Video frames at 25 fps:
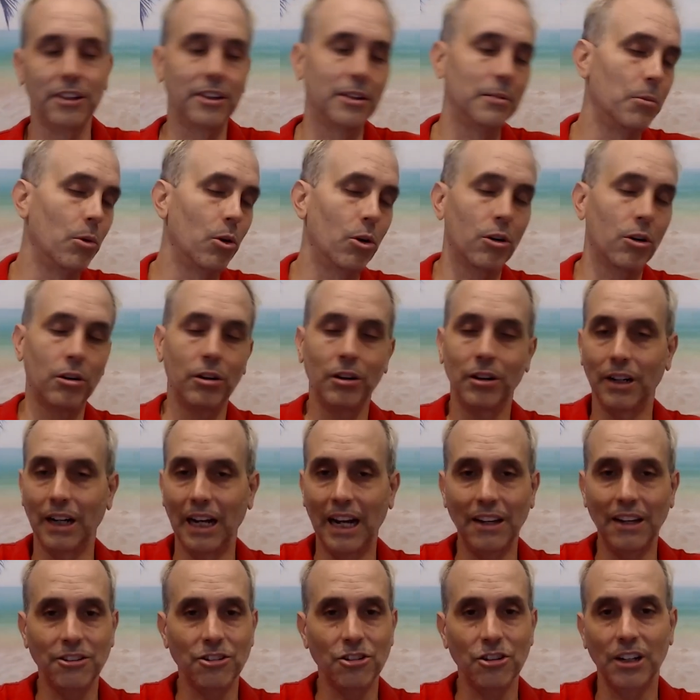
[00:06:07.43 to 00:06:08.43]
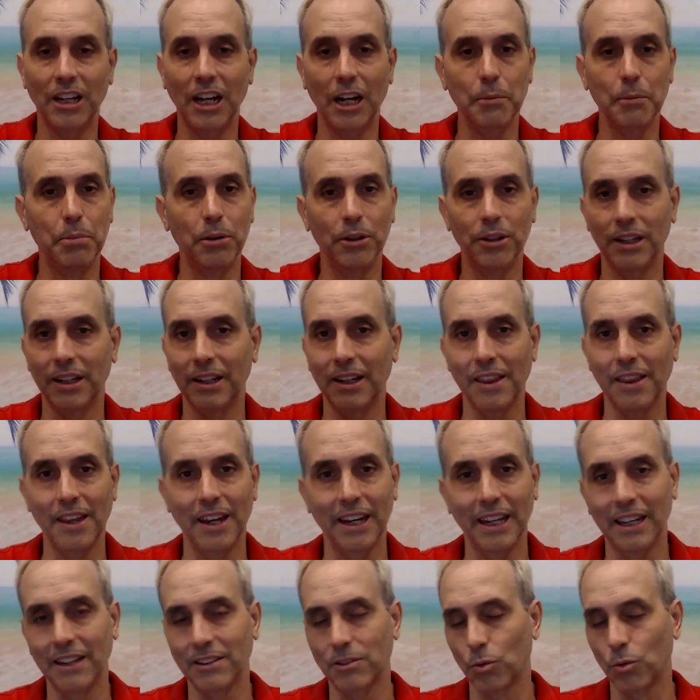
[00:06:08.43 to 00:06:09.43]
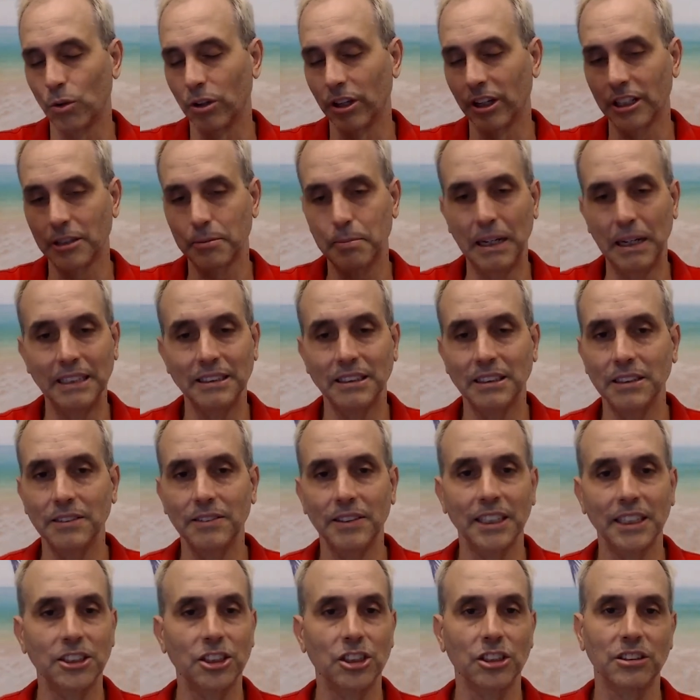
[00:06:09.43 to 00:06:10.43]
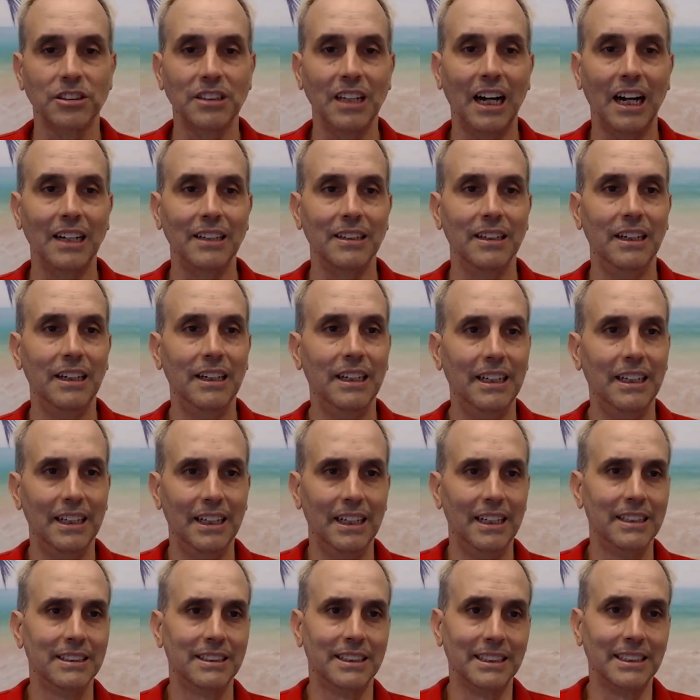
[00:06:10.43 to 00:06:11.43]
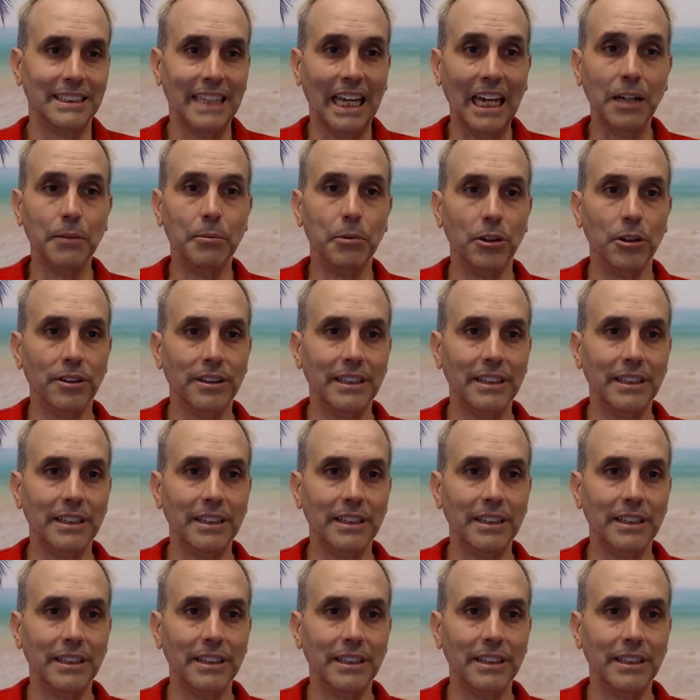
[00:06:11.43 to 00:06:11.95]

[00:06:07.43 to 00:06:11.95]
the more ester you got to put in, and then it gets really expensive and it's just not sustainable.